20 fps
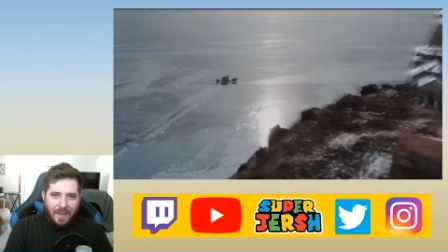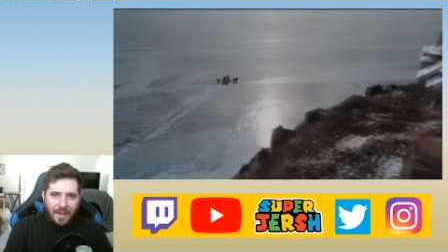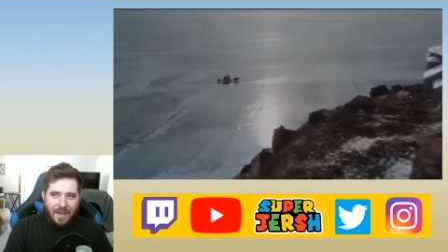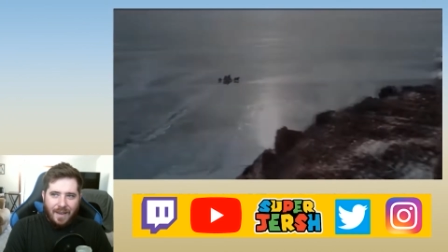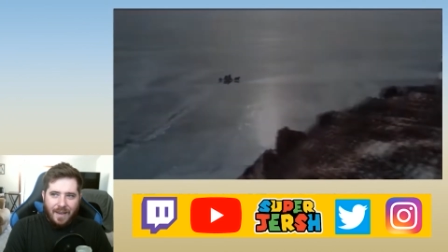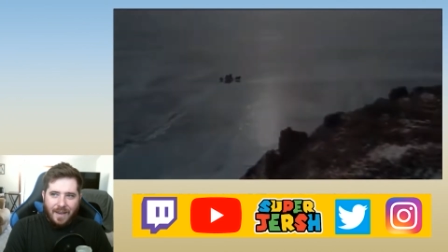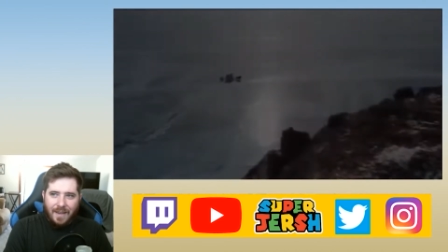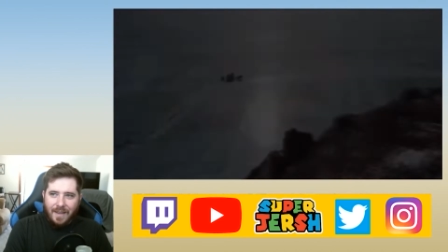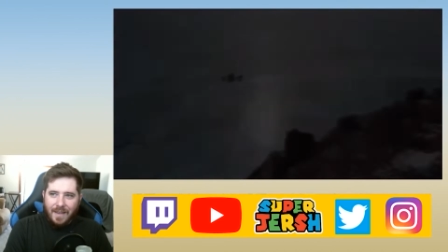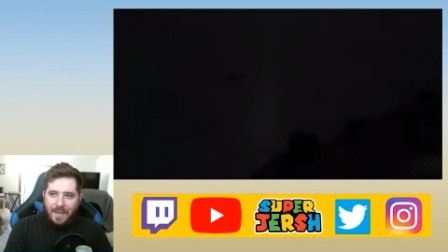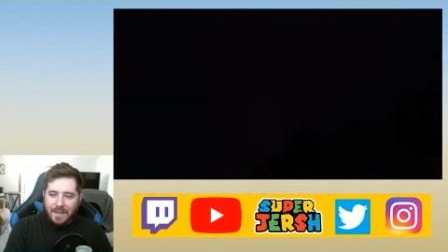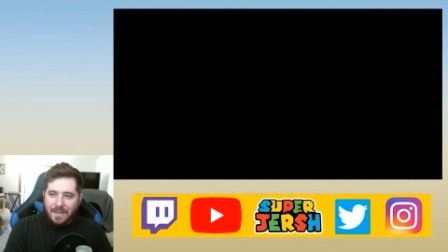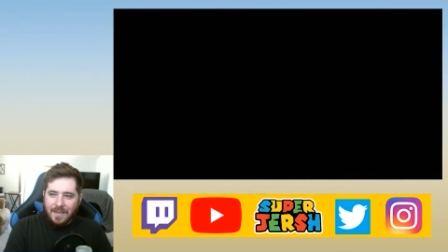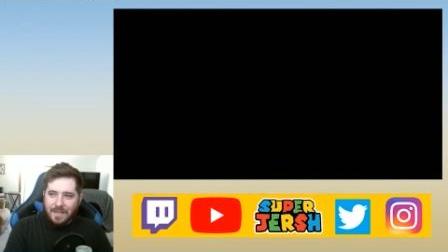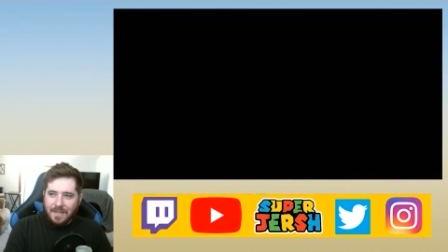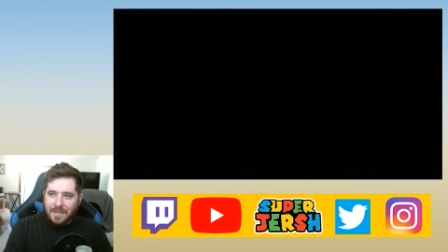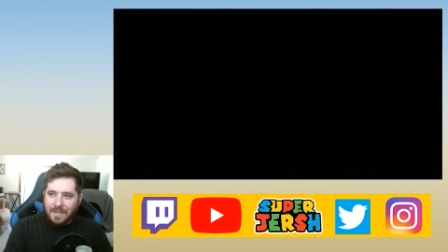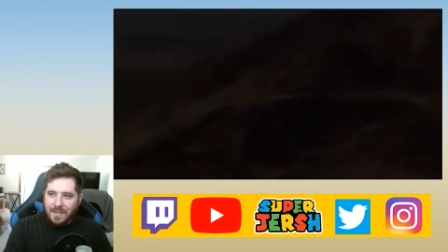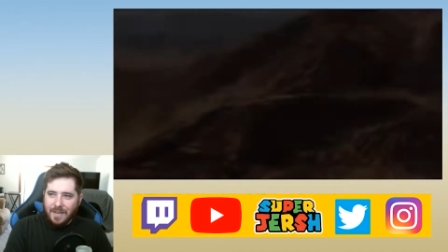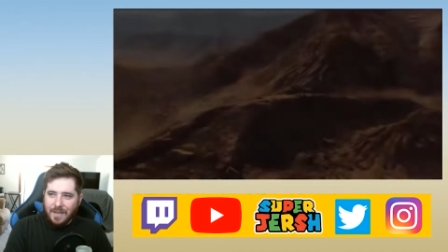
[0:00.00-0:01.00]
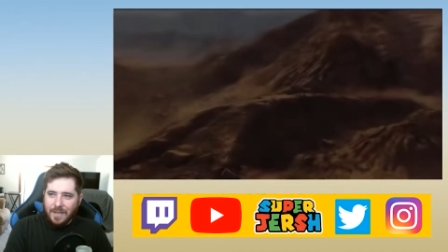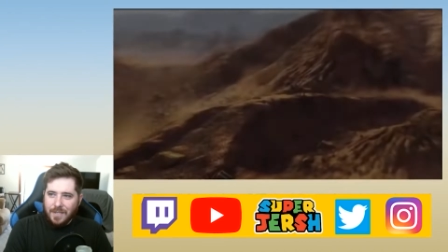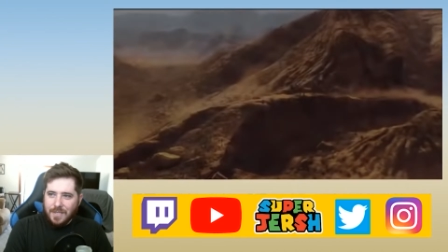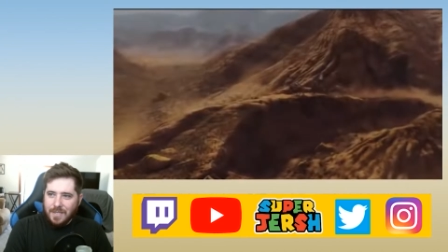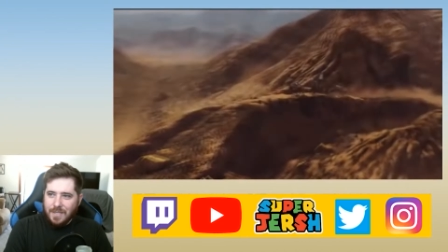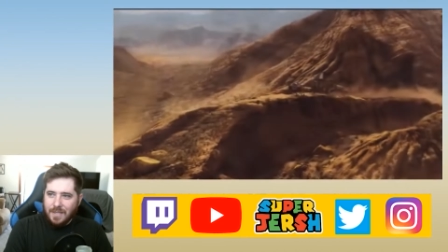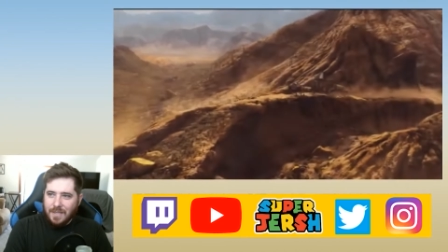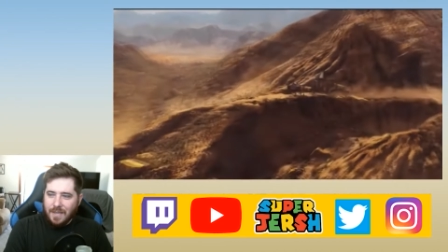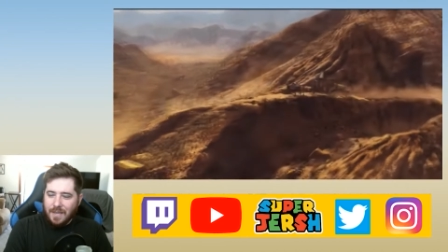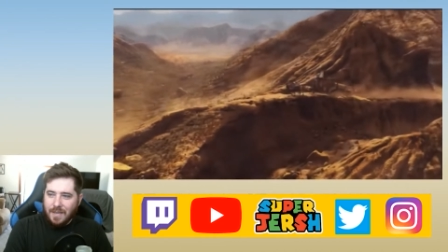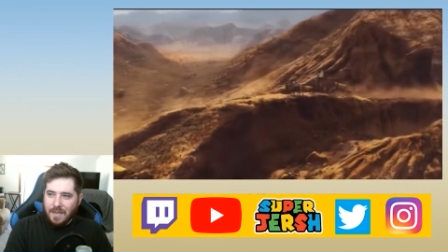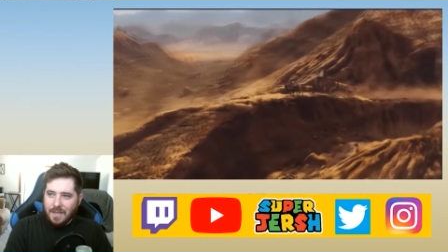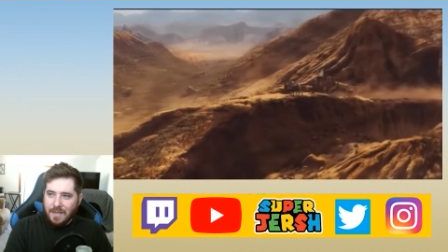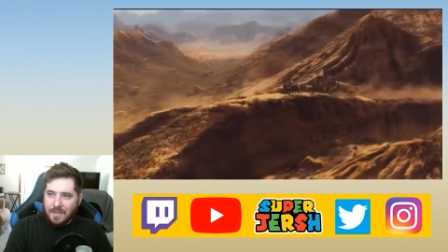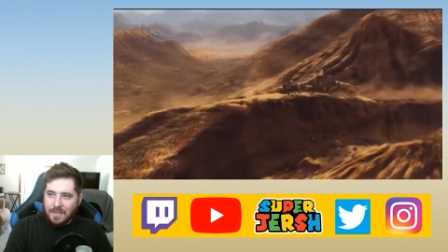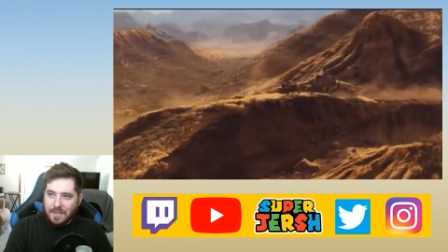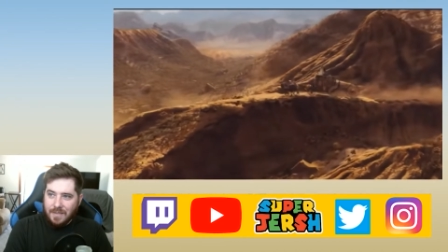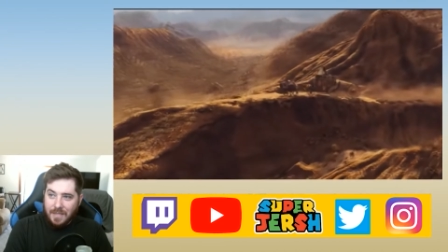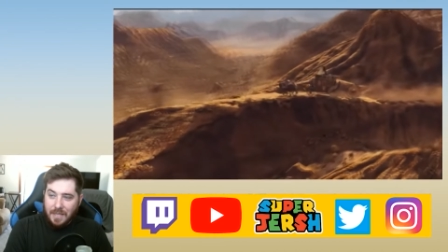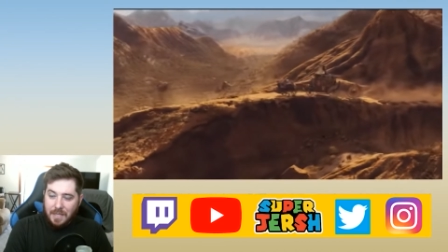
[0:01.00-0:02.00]
and there's
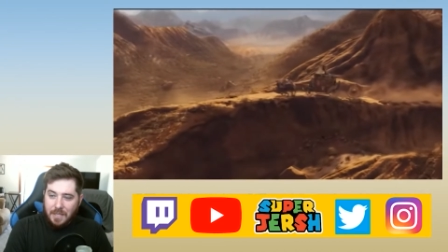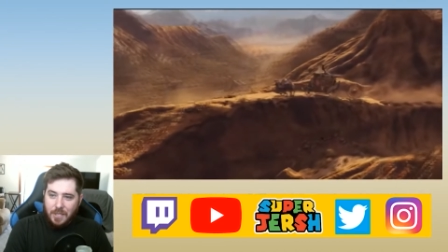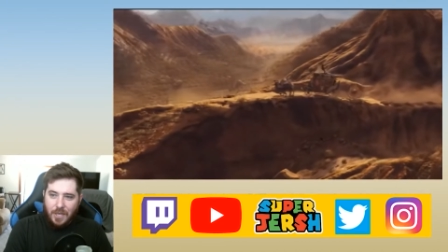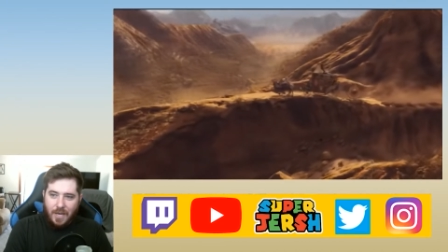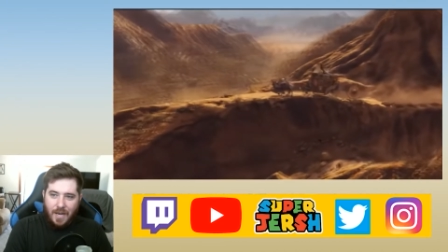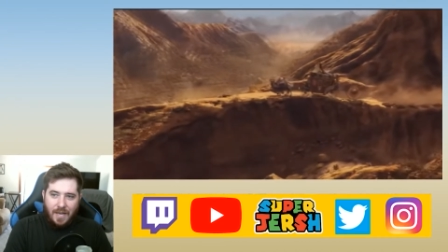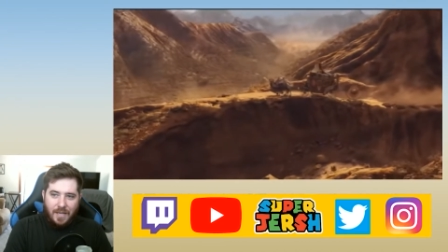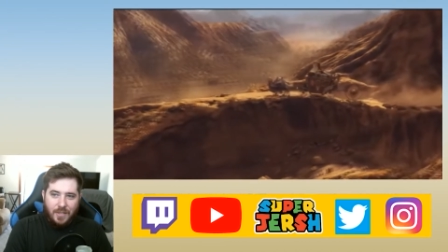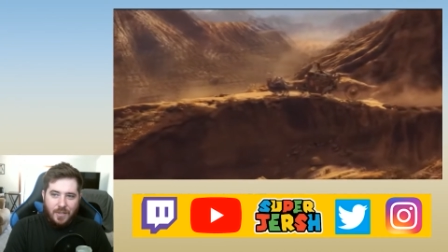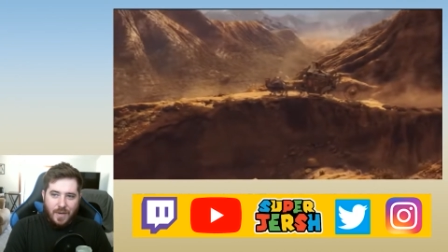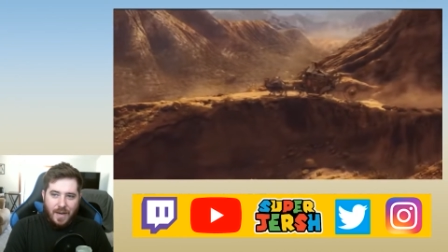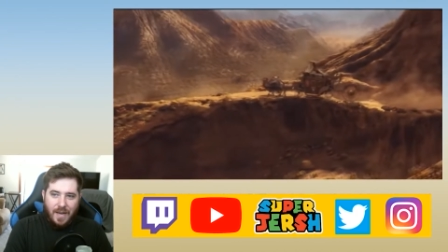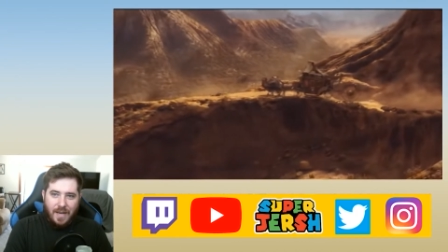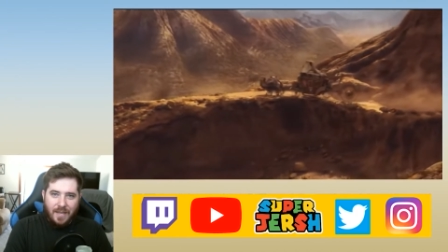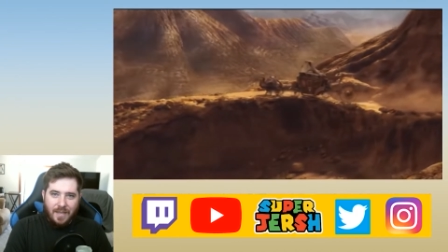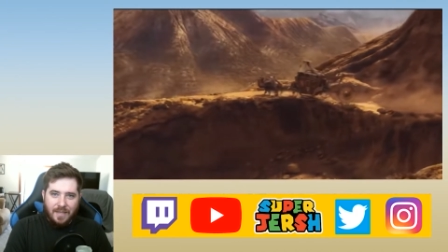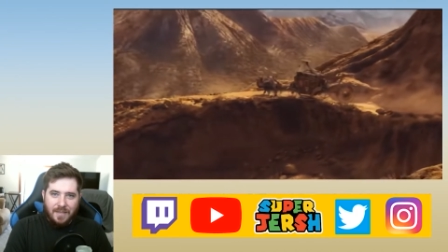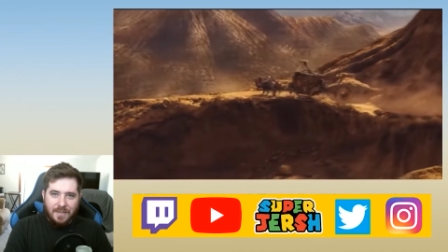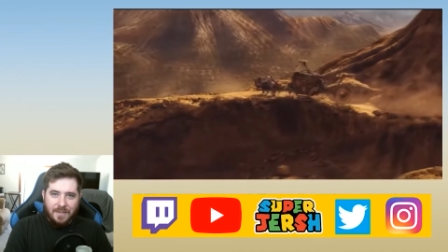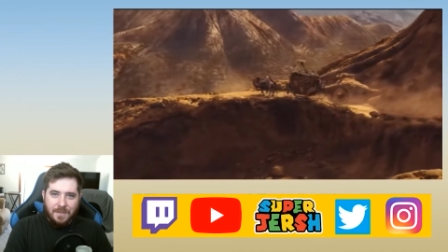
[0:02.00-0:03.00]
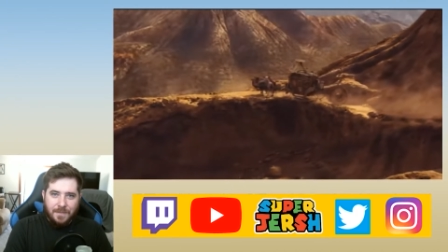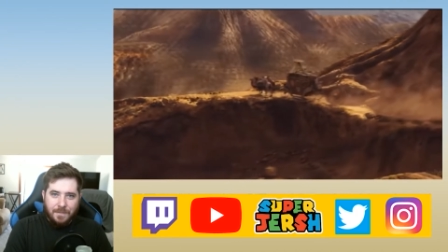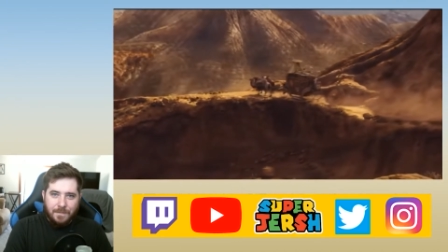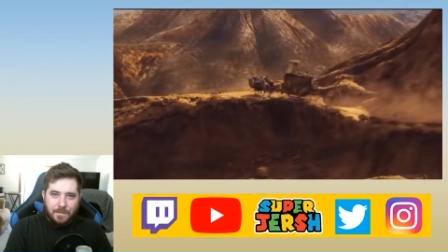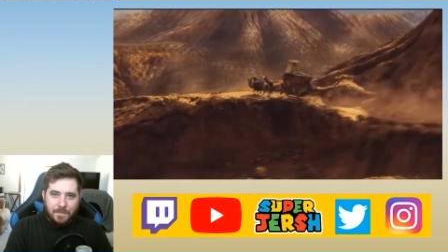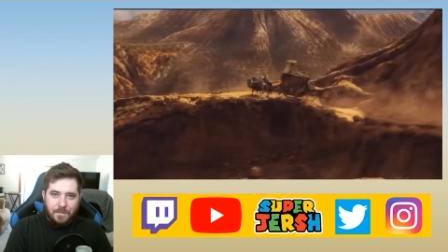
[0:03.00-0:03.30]
the C G I dragon,